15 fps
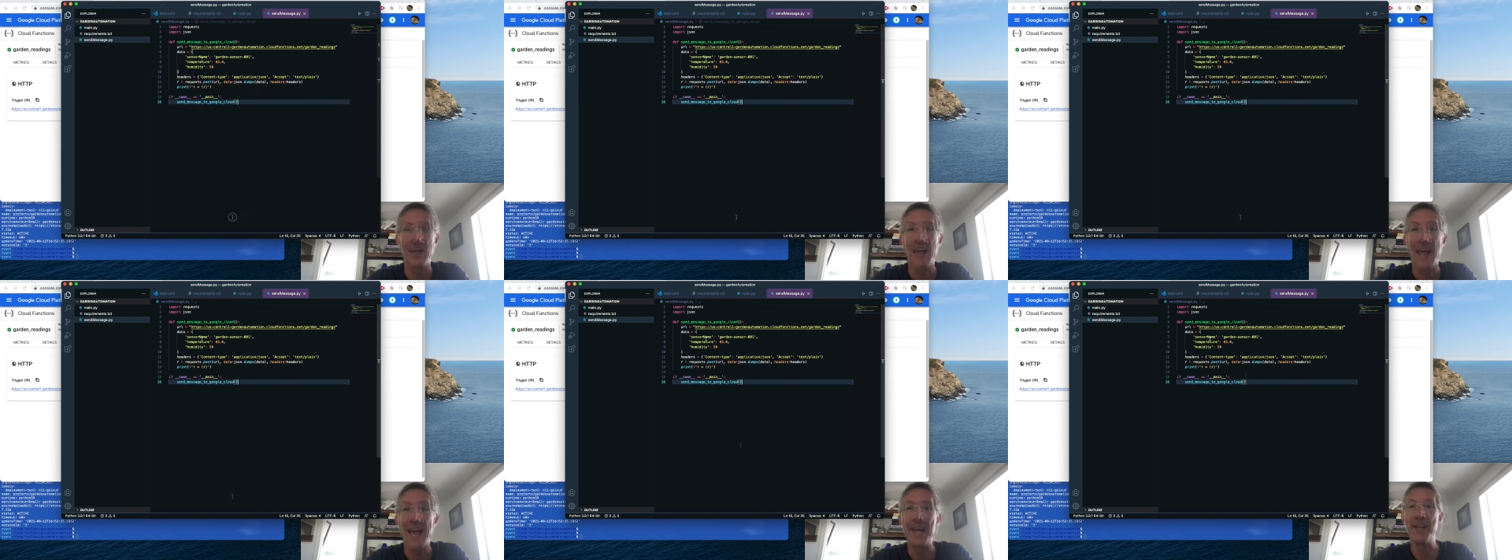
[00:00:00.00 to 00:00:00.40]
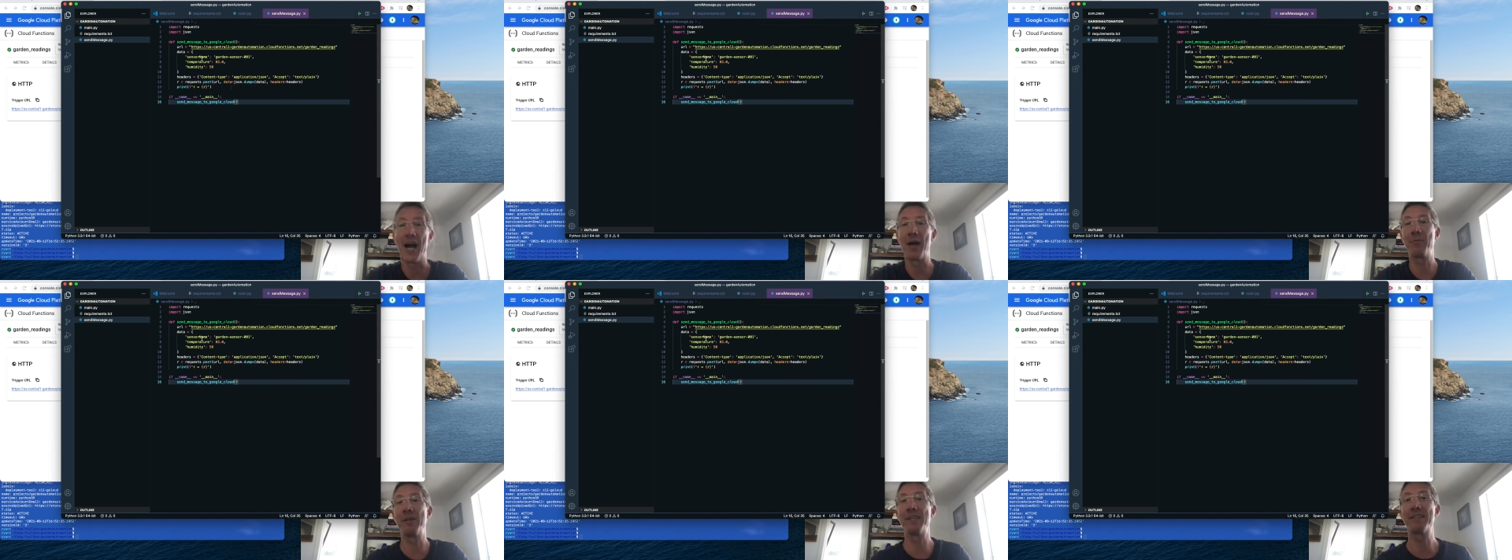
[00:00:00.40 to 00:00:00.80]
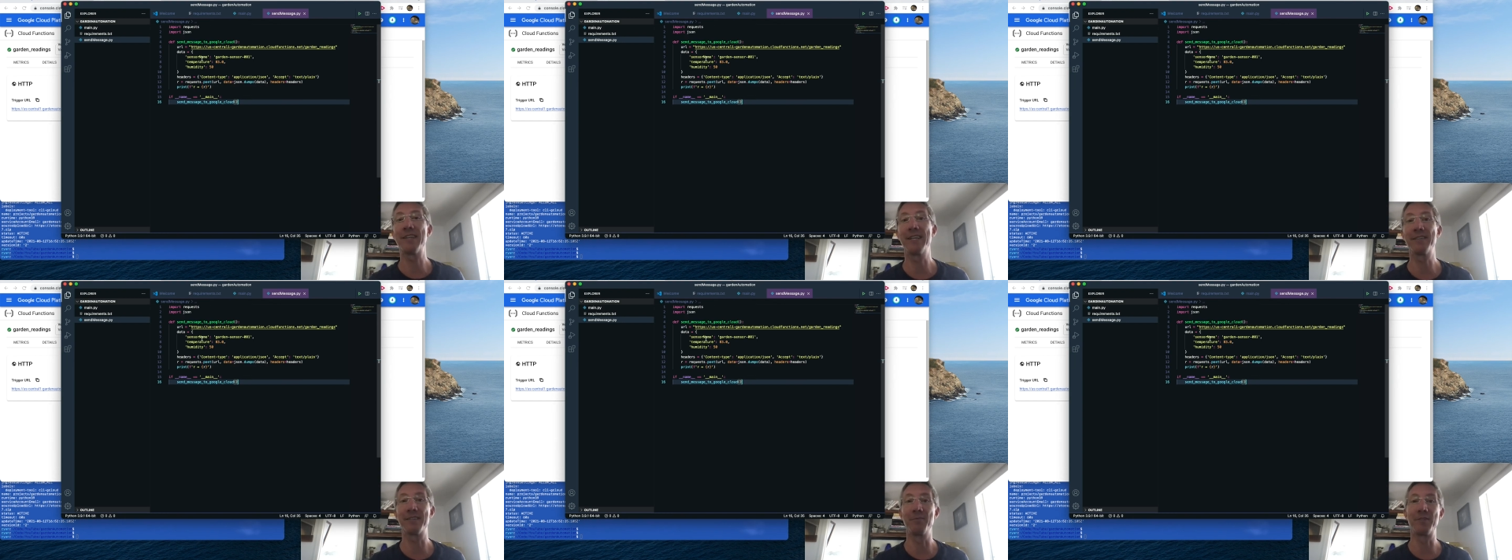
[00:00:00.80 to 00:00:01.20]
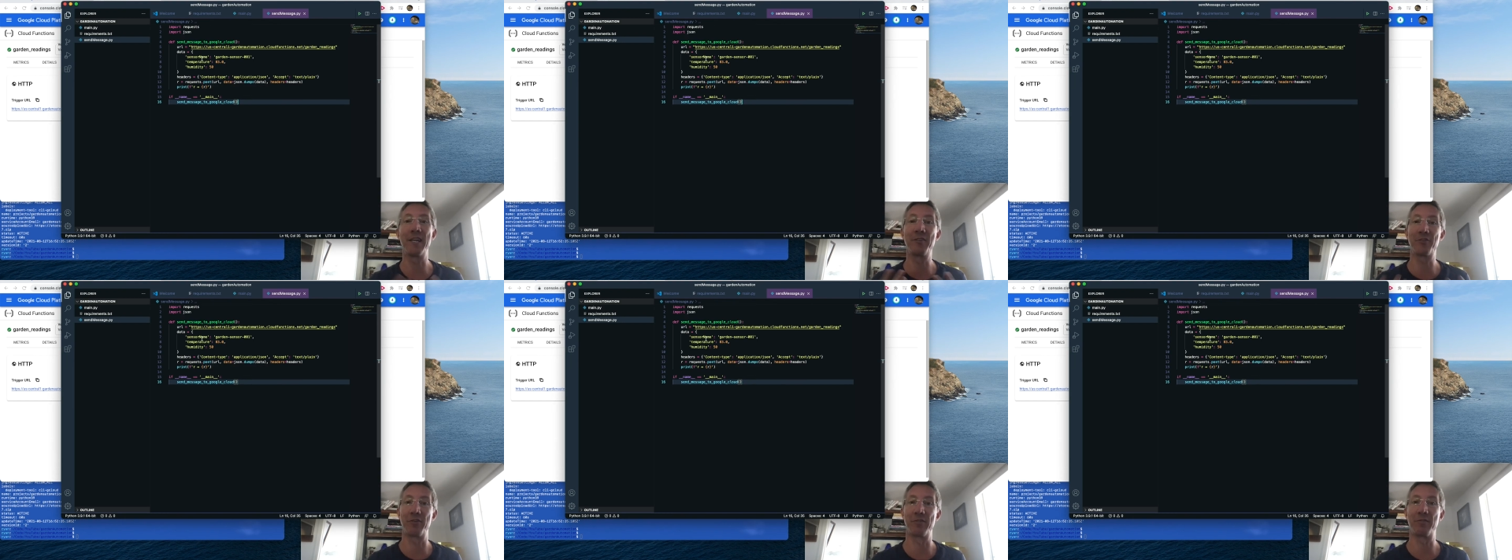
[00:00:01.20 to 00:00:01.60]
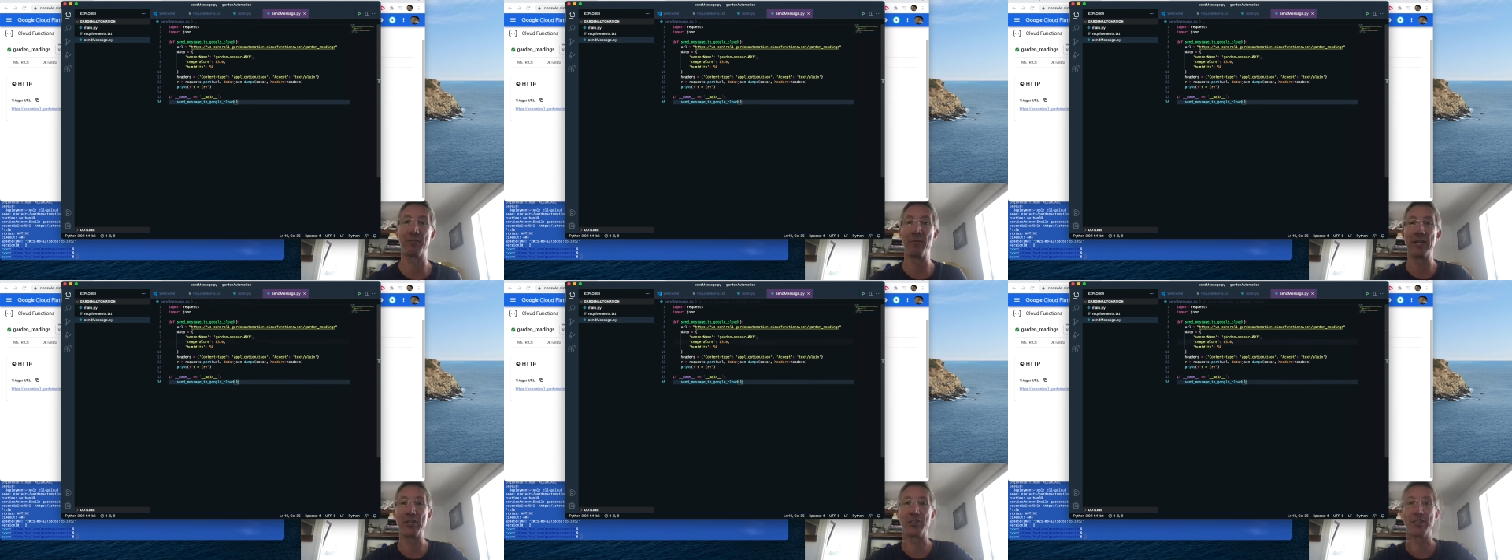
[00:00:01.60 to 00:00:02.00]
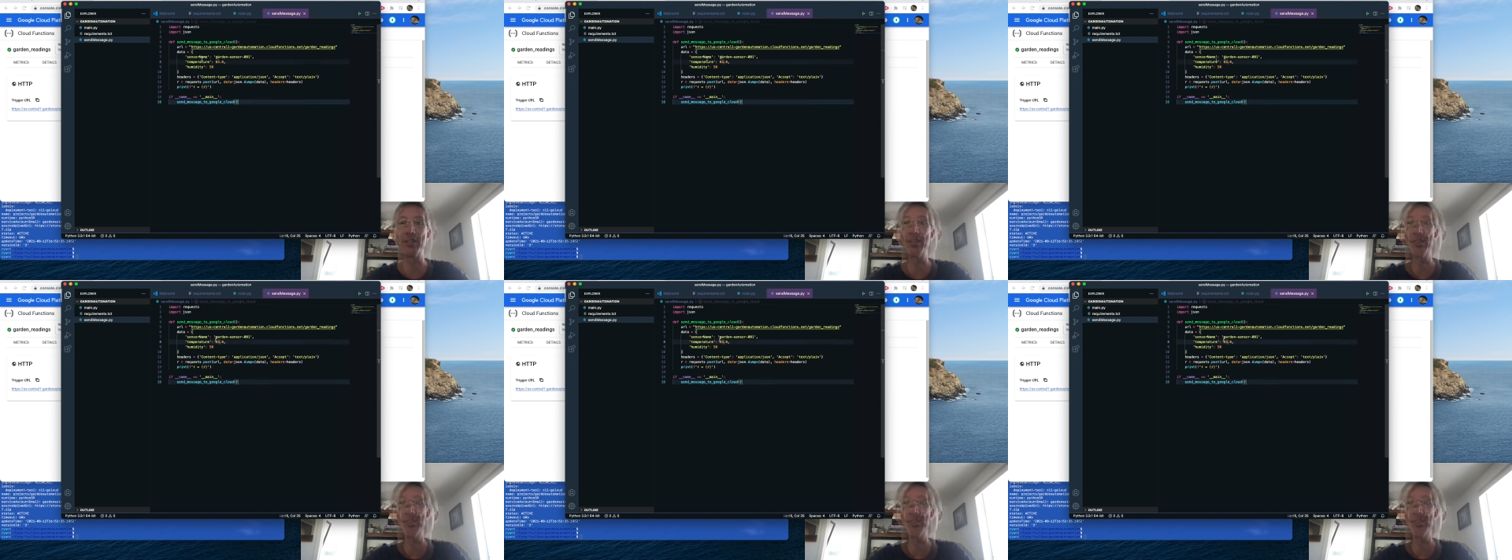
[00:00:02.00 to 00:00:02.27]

and I'm going to send some sensor information.